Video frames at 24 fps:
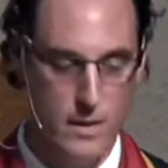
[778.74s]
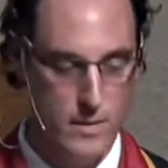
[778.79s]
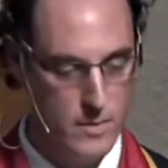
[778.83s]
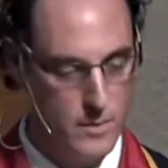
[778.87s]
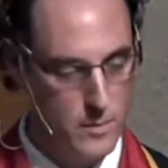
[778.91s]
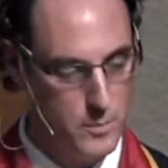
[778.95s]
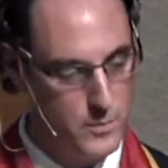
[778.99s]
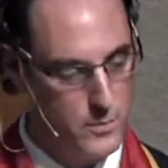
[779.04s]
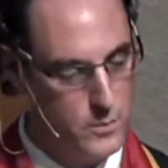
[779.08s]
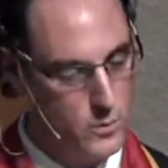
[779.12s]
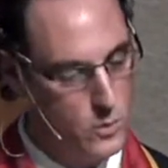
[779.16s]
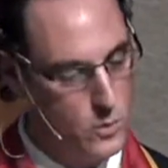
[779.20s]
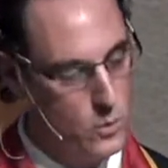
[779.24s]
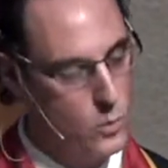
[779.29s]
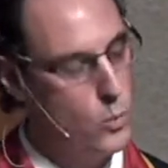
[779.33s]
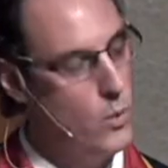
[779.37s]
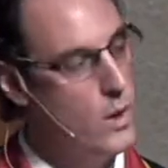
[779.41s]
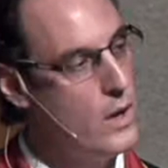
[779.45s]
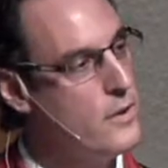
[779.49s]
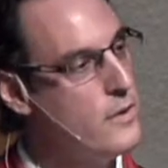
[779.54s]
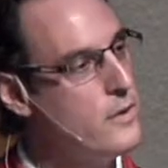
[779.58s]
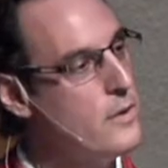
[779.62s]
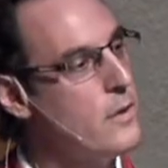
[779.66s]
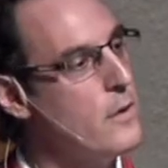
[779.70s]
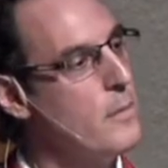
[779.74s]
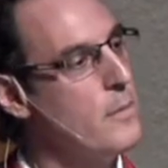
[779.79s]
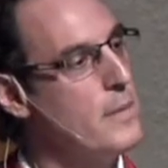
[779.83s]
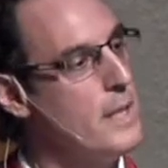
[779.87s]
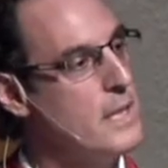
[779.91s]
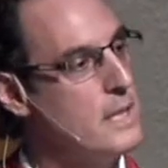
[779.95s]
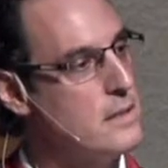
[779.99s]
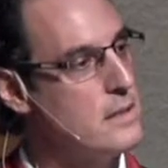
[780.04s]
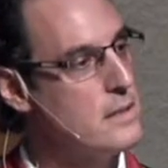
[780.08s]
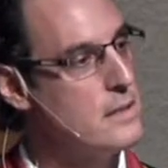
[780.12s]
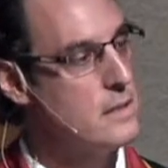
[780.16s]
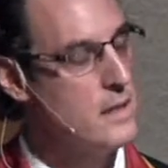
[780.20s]
The pure wonder
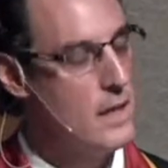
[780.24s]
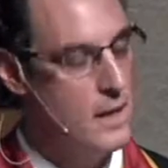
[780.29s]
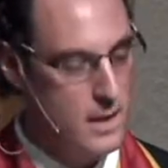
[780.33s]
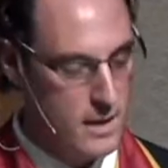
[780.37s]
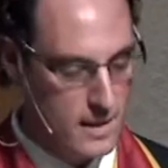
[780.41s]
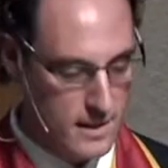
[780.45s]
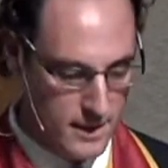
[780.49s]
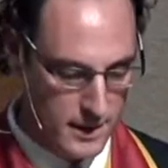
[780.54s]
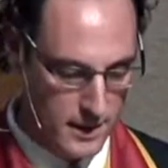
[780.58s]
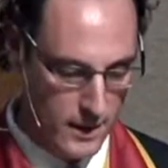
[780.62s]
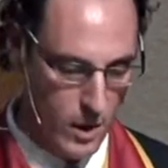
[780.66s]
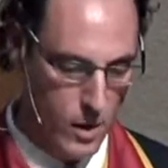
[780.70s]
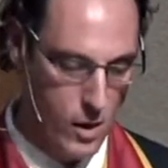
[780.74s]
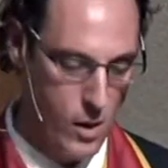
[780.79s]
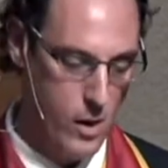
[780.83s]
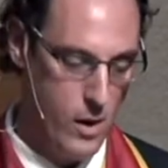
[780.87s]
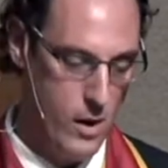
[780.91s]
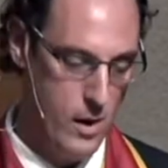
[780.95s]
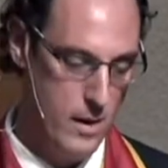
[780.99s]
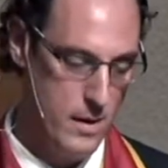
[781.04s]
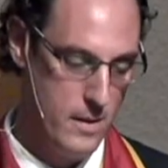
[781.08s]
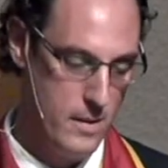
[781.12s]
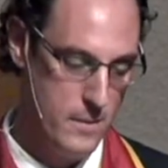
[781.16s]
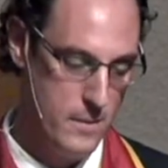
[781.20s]
meets the awe.